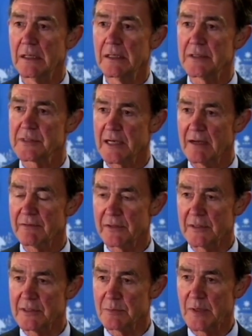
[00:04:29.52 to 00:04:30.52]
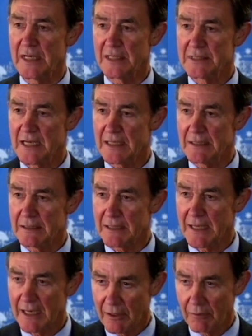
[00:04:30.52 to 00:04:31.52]
stuff that is being taken
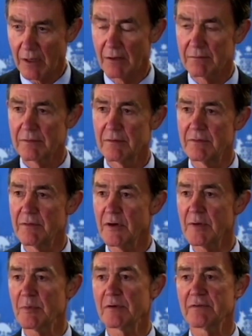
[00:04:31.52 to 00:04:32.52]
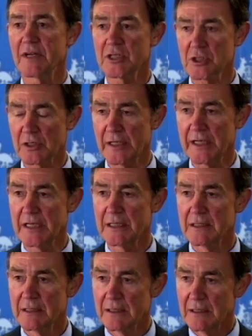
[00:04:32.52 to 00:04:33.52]
care of very professionally
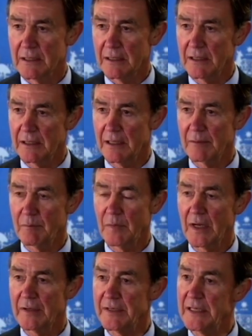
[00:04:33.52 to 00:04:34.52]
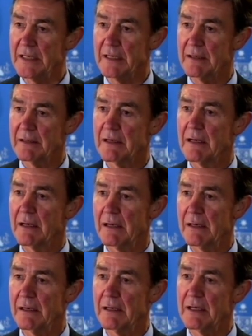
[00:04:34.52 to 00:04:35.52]
by the
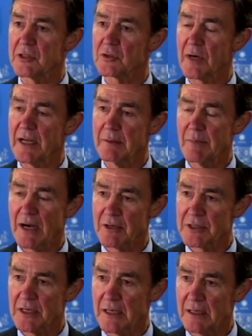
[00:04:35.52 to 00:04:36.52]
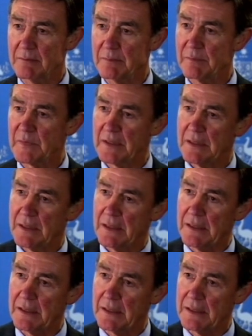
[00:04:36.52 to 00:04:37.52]
Australian Maritime
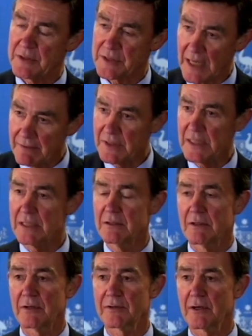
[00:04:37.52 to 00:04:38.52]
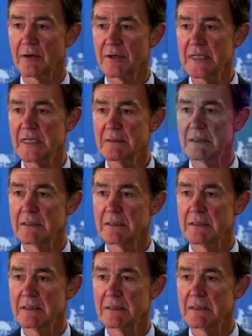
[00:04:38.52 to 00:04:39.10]
Safety Authority